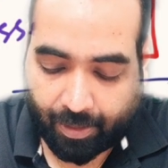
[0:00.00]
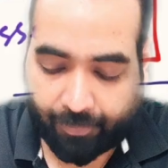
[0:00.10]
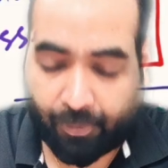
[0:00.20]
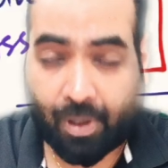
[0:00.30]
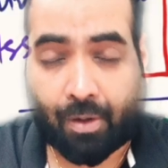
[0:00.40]

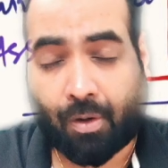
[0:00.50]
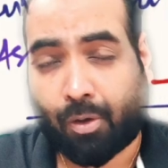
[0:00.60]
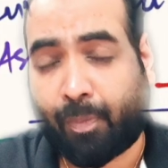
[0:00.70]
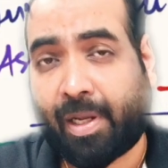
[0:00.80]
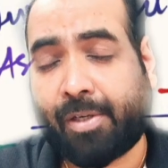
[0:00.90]
If you are
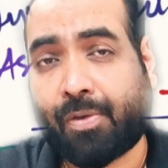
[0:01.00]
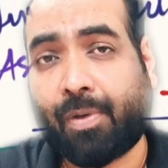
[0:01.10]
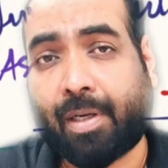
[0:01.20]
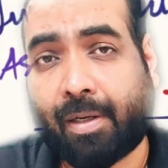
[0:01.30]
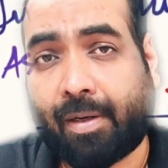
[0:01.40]
not obliged to
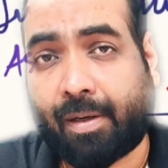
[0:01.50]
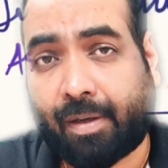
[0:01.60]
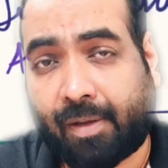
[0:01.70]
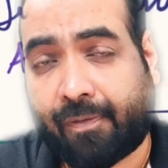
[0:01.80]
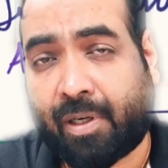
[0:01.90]

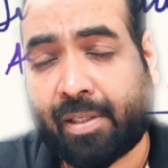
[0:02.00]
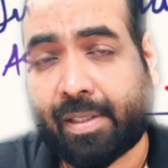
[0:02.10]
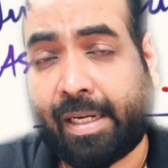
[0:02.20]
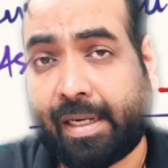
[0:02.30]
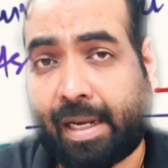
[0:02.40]
return the funds
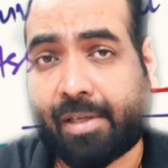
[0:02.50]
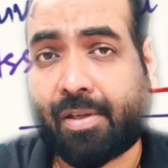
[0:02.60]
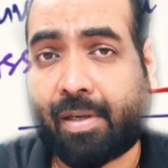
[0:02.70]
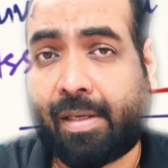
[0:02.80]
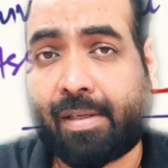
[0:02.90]
in next
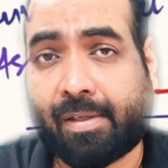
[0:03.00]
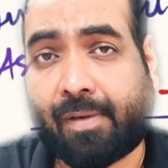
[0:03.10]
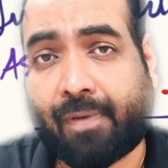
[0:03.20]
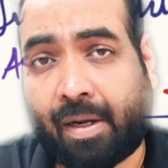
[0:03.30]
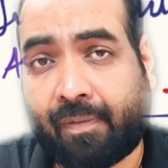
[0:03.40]

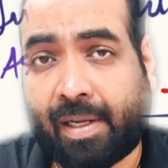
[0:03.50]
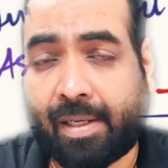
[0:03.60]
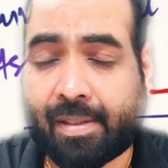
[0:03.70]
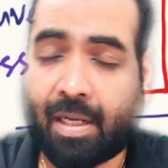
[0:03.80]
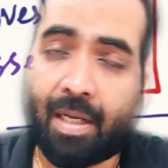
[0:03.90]
365
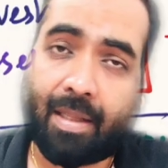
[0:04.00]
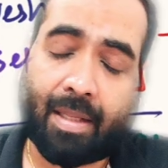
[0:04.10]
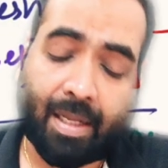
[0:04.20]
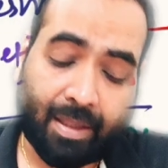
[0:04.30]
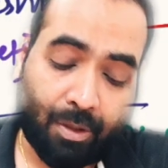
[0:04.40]
days,
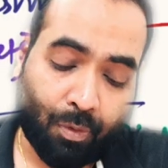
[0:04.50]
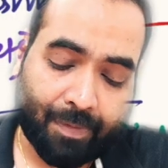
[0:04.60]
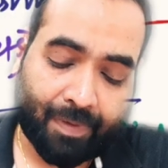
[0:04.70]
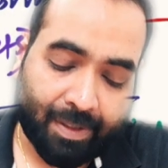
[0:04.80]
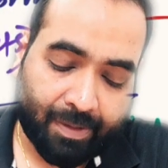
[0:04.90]
then
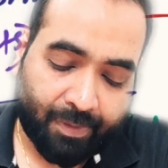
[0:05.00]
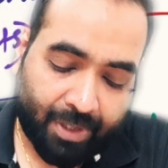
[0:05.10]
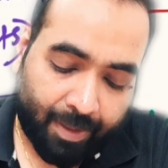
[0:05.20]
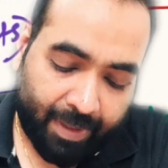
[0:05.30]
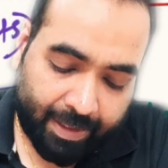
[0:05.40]
those funds
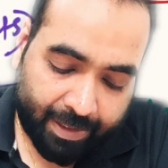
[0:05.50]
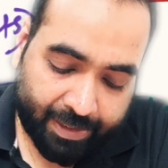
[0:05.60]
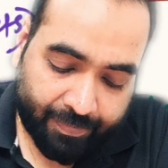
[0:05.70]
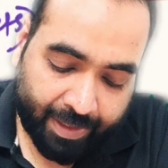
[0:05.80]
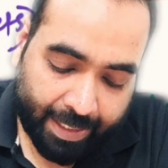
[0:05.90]
shall be
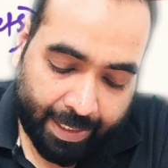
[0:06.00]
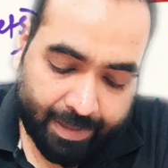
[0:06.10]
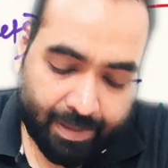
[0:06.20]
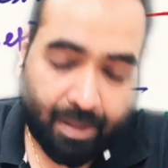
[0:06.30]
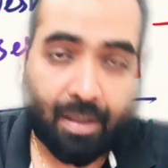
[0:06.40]
classified
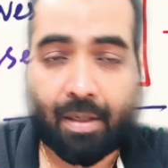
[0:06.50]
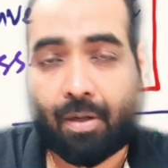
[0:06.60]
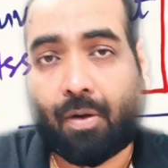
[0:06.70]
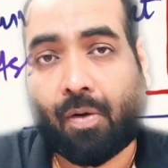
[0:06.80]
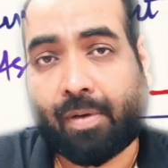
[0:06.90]
as
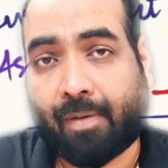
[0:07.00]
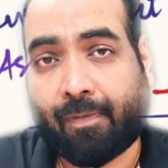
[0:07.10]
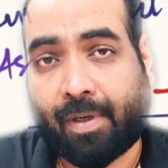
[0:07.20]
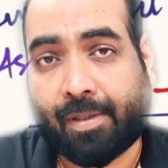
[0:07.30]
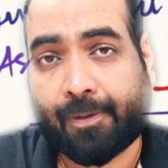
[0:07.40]
long
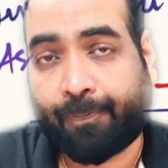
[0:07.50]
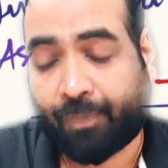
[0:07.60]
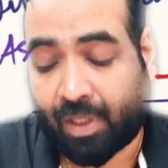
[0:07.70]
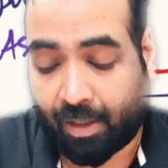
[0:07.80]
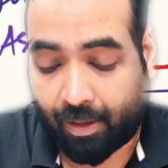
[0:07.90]
term funds.
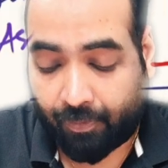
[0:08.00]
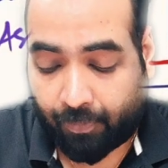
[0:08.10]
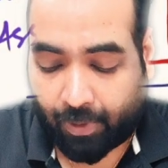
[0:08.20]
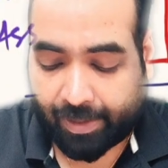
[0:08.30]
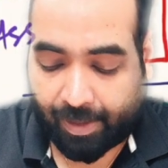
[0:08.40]

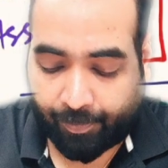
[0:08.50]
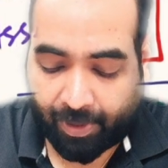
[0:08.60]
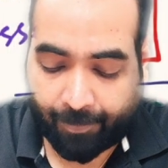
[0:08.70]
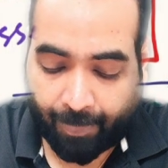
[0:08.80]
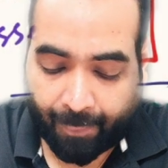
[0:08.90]
For
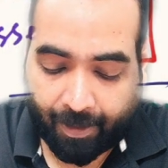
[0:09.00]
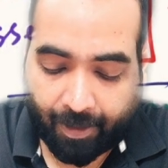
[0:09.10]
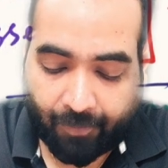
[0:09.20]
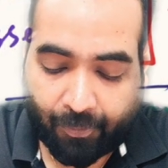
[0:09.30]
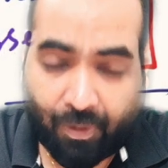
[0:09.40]
example,
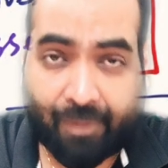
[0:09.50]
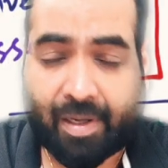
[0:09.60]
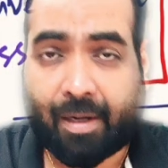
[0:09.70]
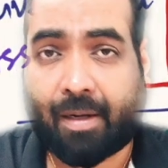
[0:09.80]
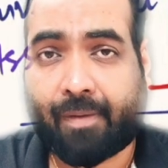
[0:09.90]
if you have
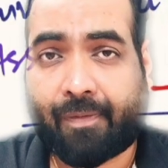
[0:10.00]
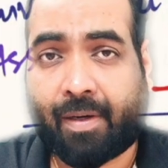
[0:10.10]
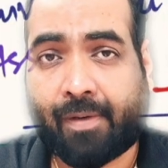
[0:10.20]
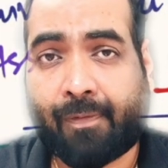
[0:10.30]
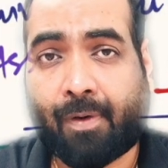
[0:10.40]
taken a
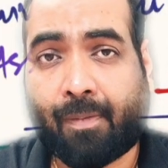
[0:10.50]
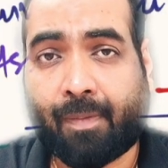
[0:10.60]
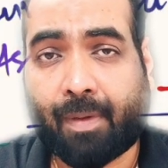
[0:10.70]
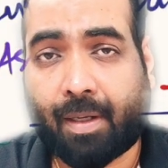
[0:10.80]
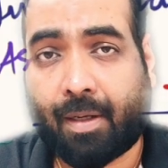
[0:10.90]
fund
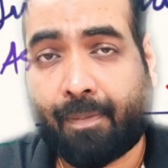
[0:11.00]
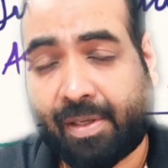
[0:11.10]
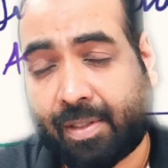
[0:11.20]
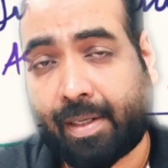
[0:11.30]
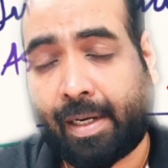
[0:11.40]
from
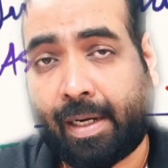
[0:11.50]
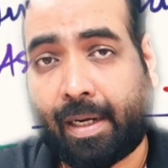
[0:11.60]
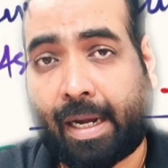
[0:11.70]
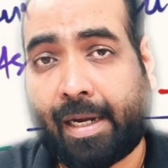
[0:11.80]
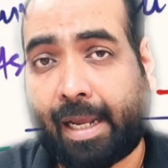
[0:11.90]
Mr.
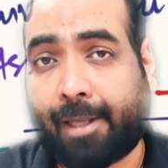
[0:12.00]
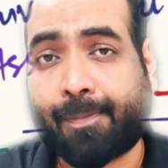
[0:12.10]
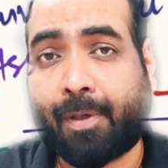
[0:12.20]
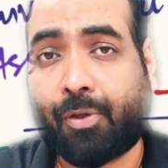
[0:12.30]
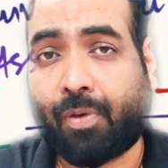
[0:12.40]
A, and as
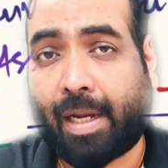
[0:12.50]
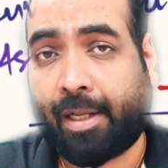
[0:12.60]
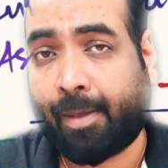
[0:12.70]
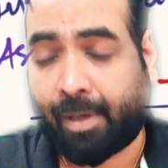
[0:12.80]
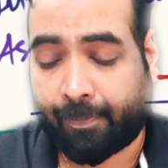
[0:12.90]
per your
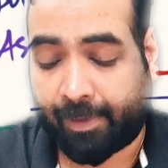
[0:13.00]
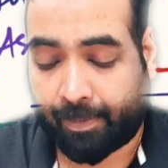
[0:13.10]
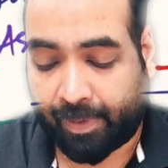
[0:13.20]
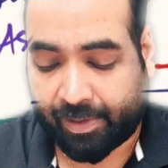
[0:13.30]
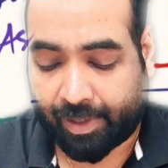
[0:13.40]
agreement
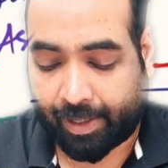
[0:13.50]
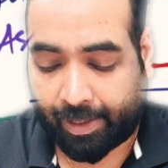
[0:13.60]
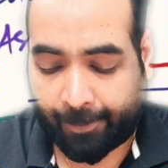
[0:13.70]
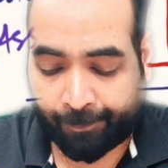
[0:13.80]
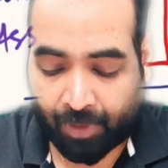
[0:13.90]
with Mr.
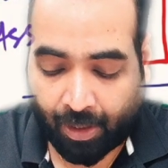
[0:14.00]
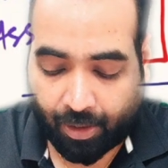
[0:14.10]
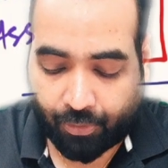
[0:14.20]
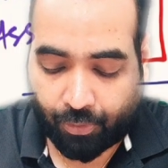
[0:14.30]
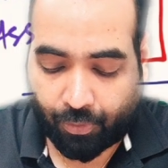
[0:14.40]
A,
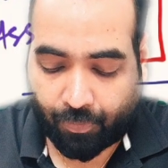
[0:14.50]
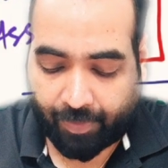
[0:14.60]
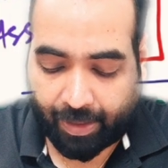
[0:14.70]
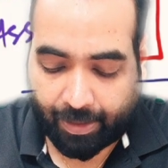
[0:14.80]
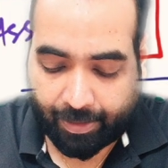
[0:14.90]
you
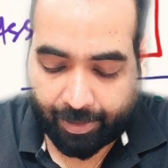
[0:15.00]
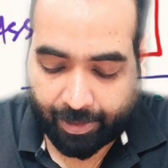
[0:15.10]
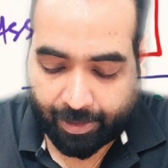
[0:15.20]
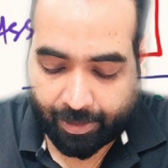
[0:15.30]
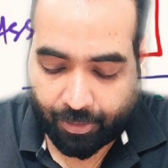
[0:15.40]
will
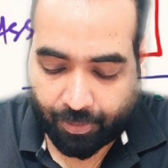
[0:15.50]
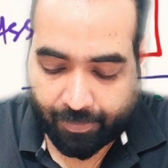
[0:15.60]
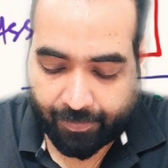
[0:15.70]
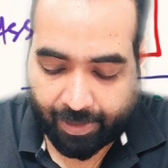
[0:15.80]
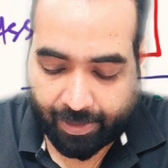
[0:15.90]
return
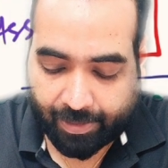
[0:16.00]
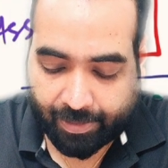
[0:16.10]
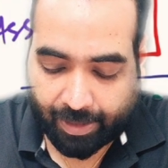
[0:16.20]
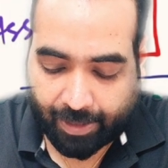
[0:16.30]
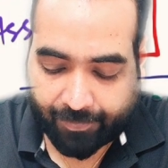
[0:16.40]
those
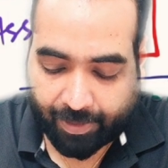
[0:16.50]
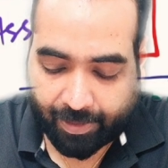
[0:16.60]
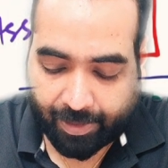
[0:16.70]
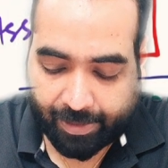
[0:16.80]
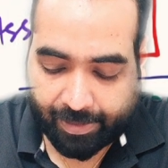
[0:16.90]
funds after
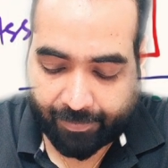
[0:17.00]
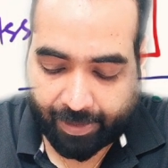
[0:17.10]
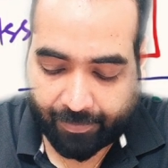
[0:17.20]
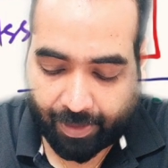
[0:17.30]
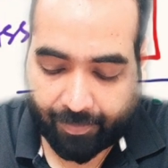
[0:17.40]

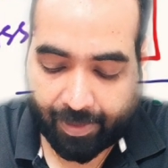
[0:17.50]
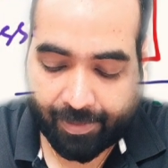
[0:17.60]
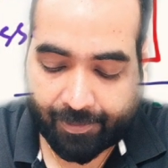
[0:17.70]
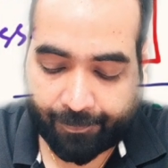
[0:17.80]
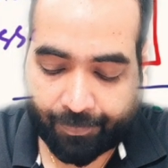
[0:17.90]
375
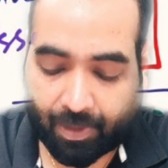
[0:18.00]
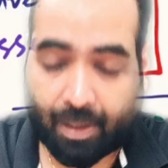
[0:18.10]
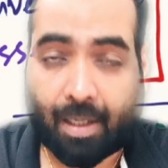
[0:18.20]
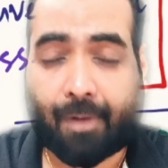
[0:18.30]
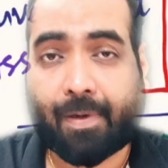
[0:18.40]
days.
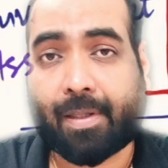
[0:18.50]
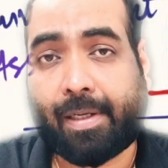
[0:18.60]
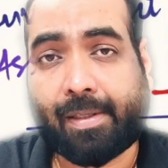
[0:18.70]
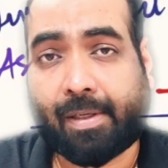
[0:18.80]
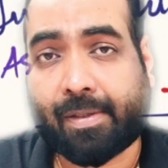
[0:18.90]
After
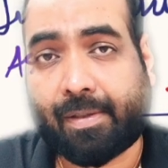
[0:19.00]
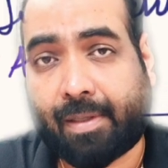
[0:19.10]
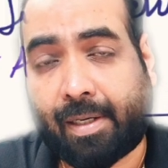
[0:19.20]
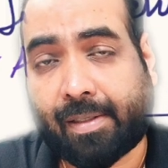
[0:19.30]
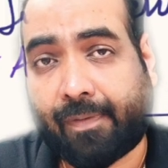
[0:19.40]

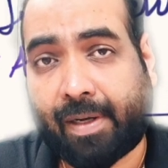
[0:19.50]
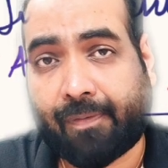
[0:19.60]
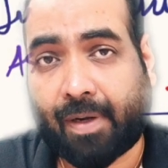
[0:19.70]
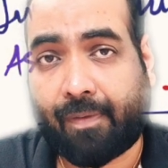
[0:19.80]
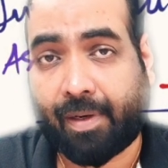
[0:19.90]

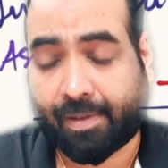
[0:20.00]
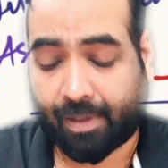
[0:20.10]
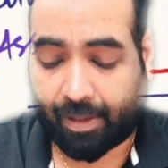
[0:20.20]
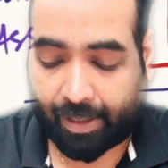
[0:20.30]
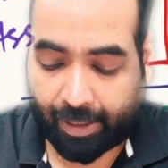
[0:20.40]
375 days
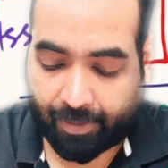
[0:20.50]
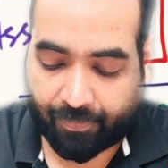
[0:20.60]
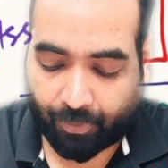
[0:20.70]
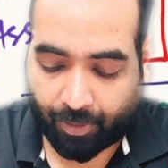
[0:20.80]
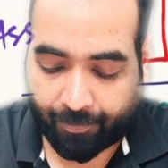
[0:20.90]
in
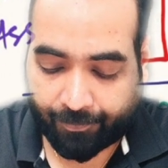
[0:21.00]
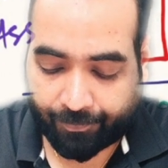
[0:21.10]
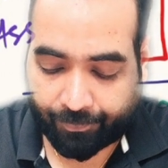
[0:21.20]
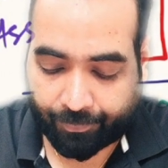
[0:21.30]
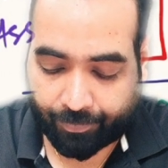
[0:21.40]
full.
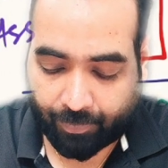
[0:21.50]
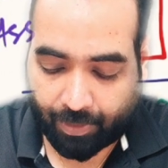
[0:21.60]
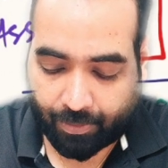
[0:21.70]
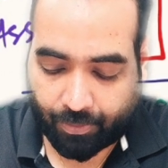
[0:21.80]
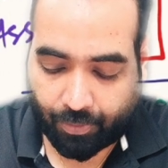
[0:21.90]

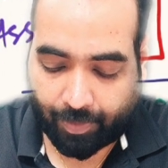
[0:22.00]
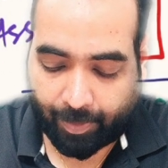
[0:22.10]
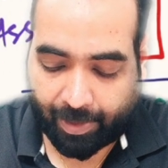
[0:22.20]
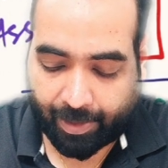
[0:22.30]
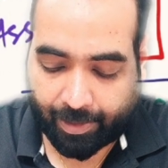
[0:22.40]
You will
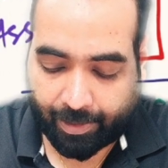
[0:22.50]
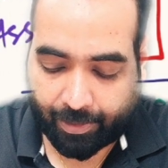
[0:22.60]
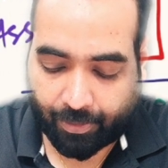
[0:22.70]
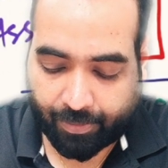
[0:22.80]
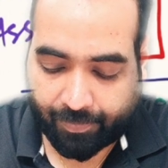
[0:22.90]
be returning
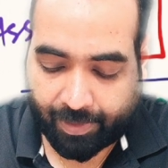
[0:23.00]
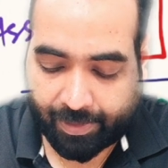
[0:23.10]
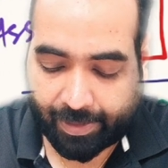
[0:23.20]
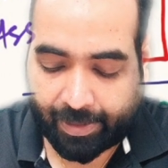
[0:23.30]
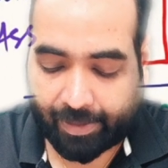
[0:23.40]
those
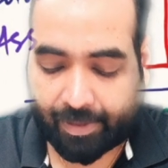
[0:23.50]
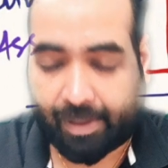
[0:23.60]
funds in